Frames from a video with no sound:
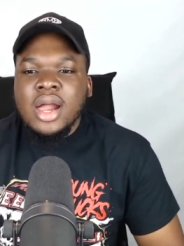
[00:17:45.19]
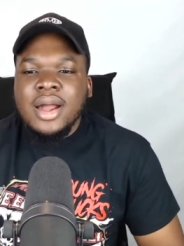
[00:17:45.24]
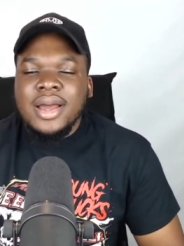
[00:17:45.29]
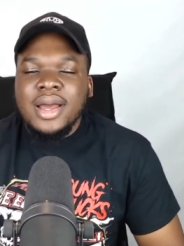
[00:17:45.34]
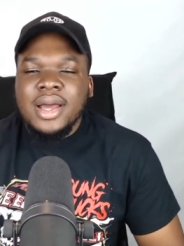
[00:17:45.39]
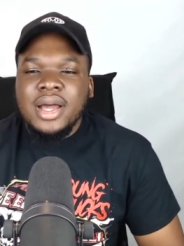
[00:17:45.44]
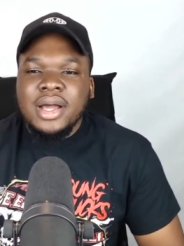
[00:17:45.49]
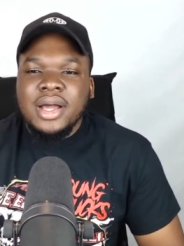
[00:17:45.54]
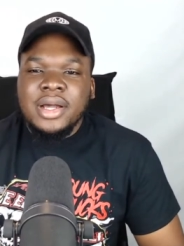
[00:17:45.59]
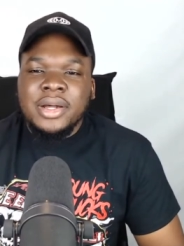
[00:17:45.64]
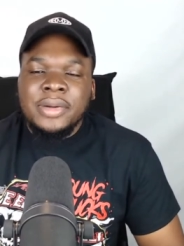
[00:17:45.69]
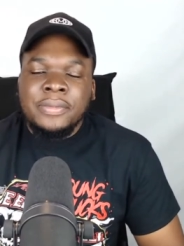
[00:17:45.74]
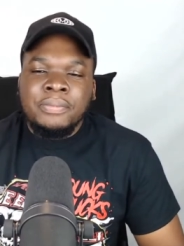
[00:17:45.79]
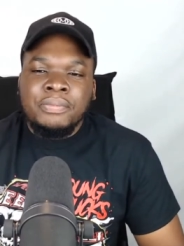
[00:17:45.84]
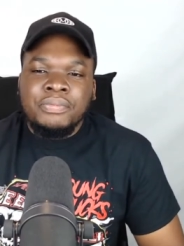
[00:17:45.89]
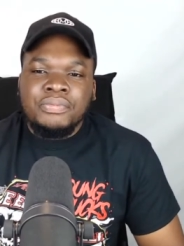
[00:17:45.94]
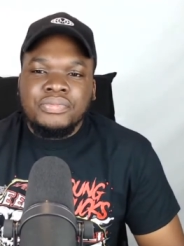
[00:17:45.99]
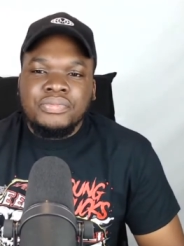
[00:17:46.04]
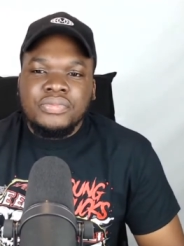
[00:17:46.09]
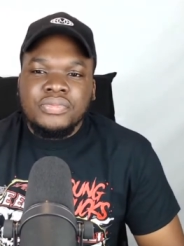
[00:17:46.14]

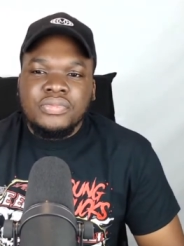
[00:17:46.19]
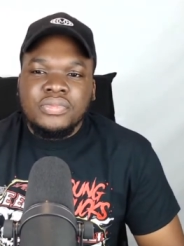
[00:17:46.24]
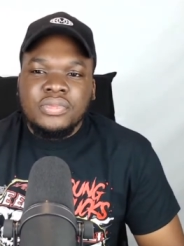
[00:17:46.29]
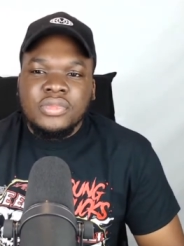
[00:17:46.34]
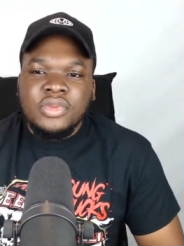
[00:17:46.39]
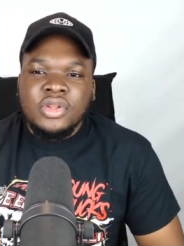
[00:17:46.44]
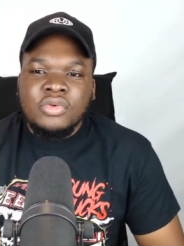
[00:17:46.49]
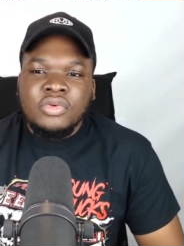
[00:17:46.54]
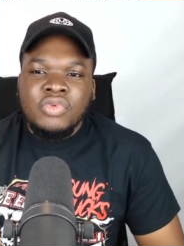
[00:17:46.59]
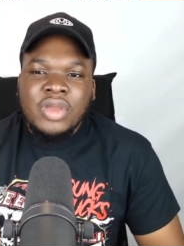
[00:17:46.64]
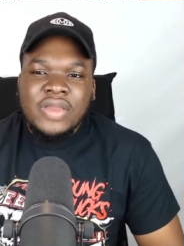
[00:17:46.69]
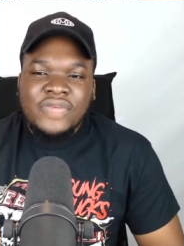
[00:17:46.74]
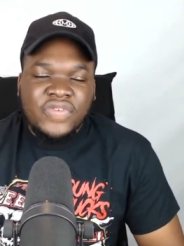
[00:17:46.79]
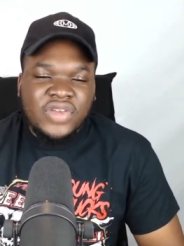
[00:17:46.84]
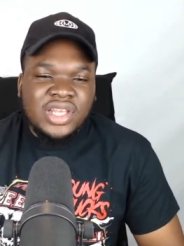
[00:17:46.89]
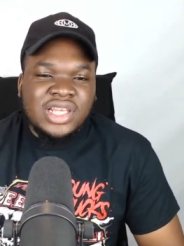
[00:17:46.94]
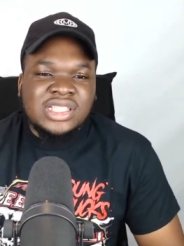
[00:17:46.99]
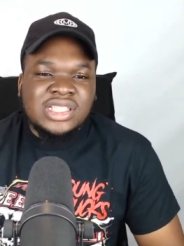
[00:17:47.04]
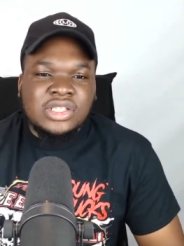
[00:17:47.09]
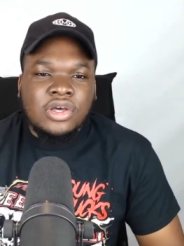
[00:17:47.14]
Rey
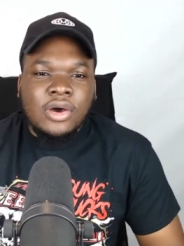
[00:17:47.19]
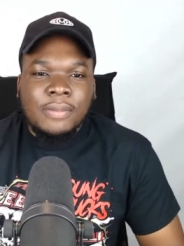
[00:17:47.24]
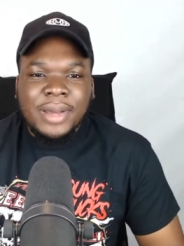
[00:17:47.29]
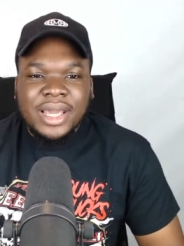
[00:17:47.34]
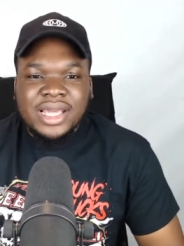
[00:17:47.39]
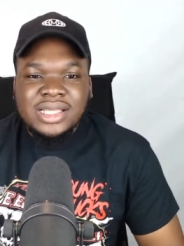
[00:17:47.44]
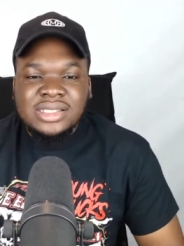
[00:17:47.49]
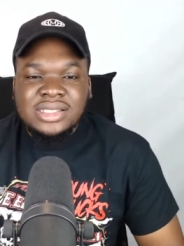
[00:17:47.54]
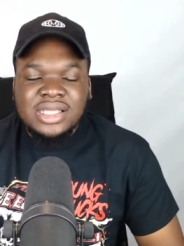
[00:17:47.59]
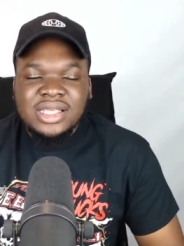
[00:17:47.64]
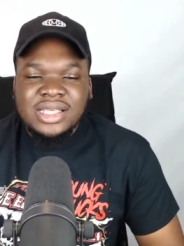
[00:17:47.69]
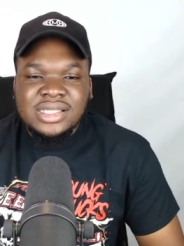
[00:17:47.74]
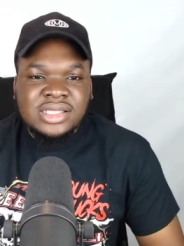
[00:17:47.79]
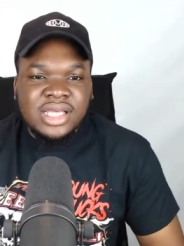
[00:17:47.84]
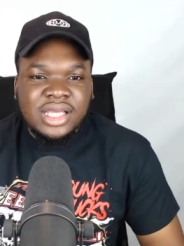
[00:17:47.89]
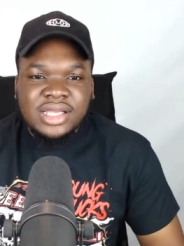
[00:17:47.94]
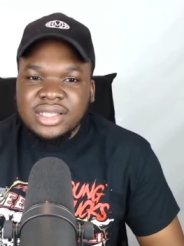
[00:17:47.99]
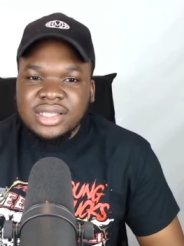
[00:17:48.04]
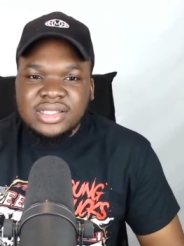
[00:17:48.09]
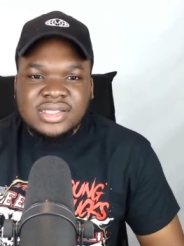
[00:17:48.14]
Fénix got back into the
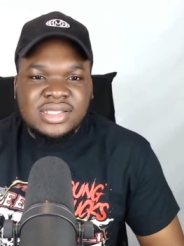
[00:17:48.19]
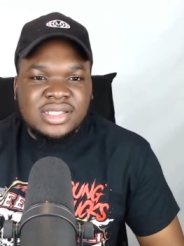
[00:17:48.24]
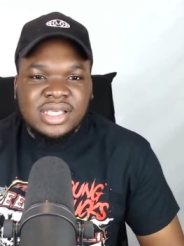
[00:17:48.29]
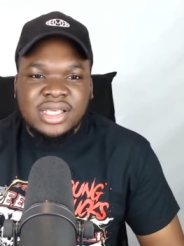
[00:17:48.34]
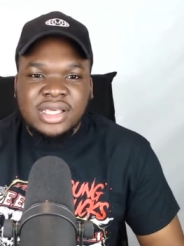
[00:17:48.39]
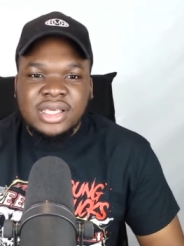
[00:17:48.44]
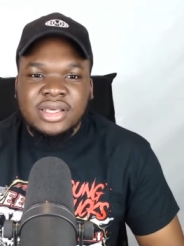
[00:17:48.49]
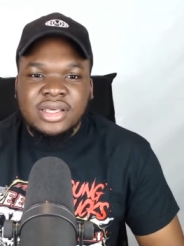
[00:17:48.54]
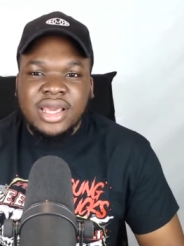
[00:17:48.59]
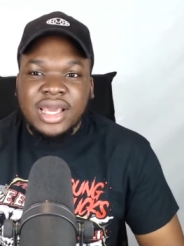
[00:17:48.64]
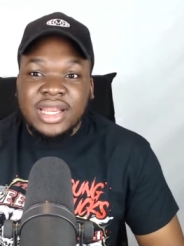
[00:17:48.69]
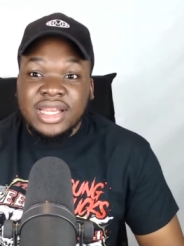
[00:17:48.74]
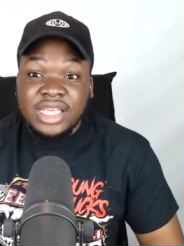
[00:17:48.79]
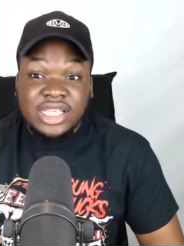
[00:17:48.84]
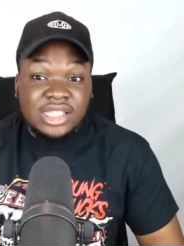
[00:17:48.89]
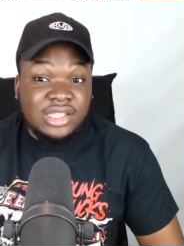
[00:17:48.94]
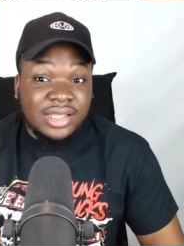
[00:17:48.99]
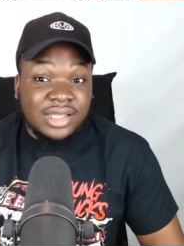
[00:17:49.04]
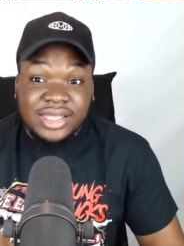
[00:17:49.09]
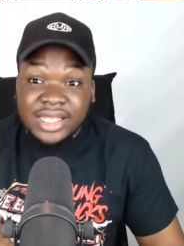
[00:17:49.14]
ascendancy, and
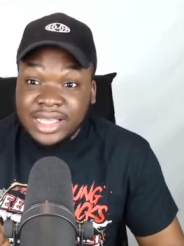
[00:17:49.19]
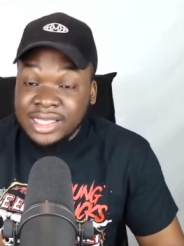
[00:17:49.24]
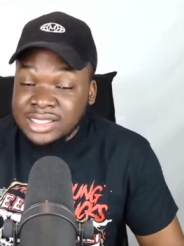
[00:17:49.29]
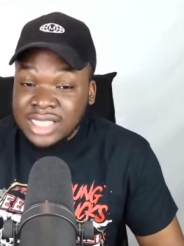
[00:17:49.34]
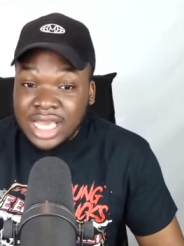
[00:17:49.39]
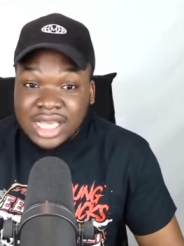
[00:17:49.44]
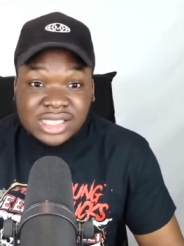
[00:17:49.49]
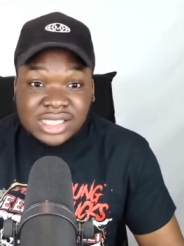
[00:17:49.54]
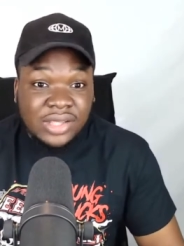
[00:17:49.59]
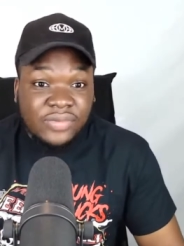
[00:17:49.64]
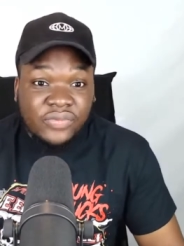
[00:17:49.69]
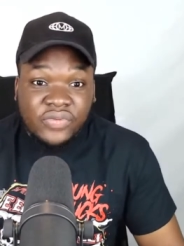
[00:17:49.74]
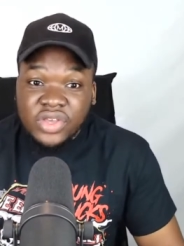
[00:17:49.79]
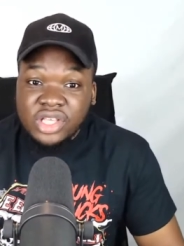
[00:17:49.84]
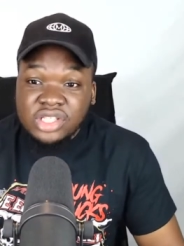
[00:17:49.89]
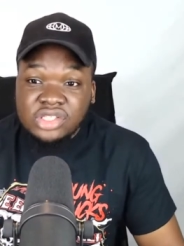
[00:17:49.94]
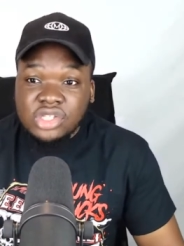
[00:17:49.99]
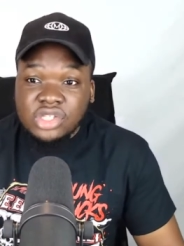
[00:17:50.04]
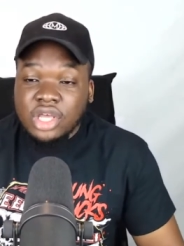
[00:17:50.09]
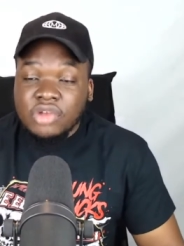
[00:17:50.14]
he'd done the exact same
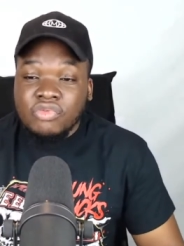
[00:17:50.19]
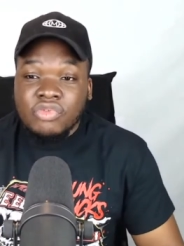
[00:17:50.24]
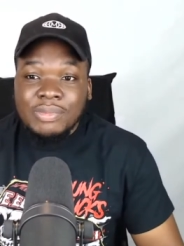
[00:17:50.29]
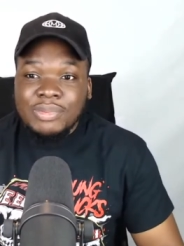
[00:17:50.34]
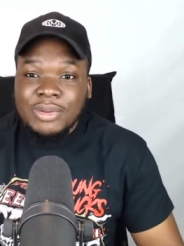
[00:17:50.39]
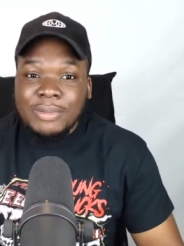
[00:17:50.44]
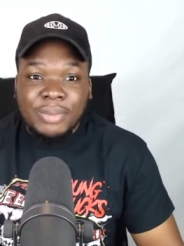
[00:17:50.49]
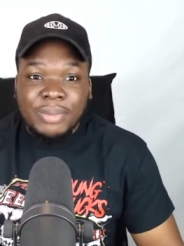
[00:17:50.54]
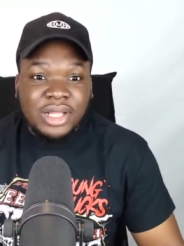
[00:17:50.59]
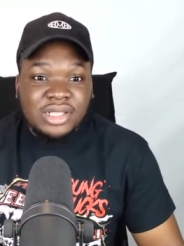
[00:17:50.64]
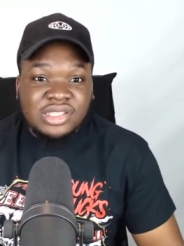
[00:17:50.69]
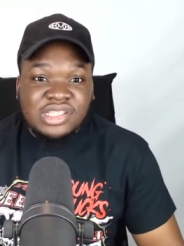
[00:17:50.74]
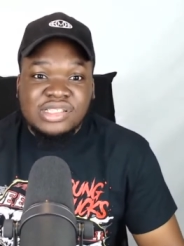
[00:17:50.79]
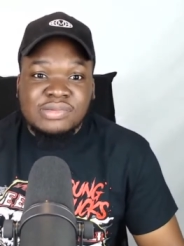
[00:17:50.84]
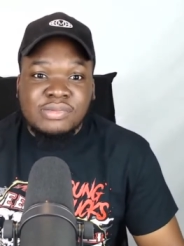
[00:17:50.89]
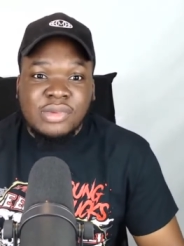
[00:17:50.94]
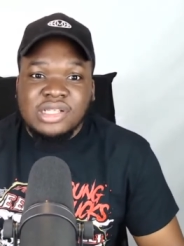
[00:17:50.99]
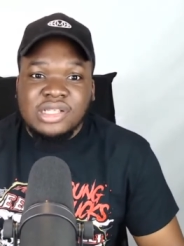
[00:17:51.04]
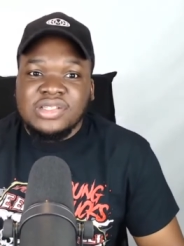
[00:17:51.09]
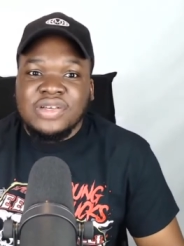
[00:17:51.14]
thing, started ripping Penta's
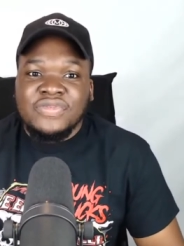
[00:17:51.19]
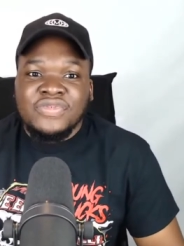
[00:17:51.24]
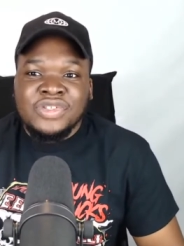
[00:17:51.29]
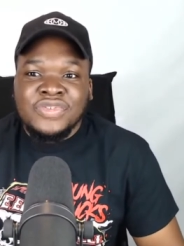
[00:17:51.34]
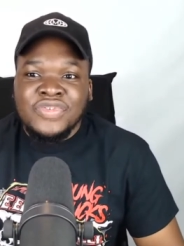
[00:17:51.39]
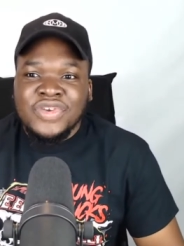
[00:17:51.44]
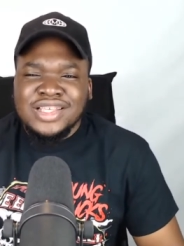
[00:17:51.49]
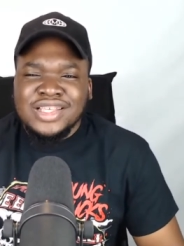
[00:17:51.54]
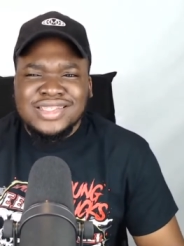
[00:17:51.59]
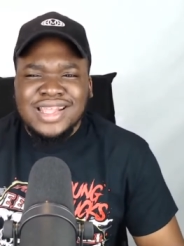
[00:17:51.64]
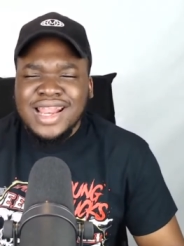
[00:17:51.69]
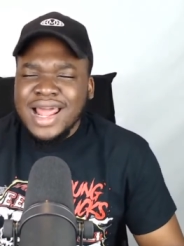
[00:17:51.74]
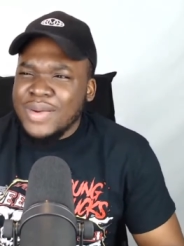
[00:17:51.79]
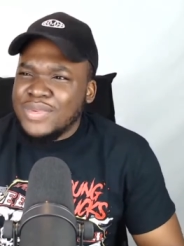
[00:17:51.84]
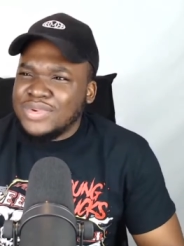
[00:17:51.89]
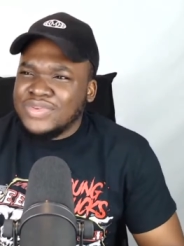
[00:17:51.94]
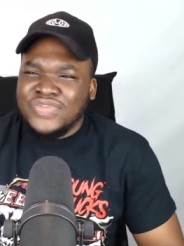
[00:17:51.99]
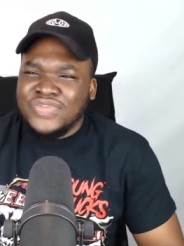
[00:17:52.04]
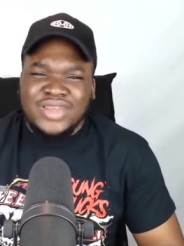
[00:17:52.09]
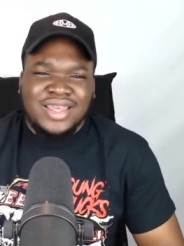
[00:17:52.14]
mask off his face. And I
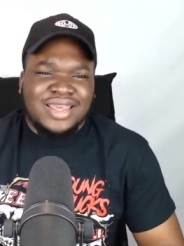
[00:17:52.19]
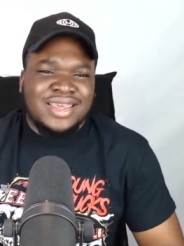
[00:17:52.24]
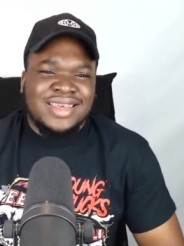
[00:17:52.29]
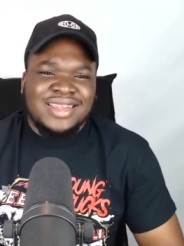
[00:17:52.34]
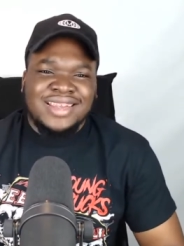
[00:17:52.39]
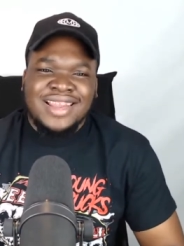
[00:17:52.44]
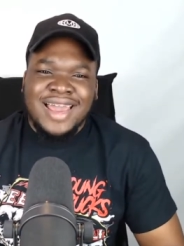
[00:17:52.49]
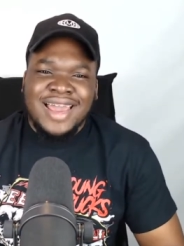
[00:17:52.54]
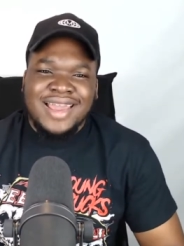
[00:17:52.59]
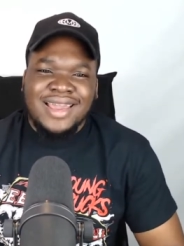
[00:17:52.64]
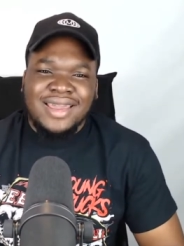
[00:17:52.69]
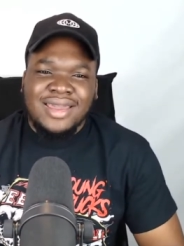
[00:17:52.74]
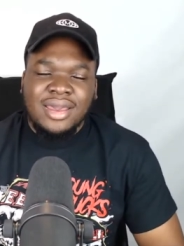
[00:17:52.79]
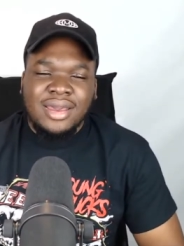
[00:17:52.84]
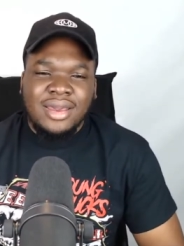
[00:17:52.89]
was thinking, like,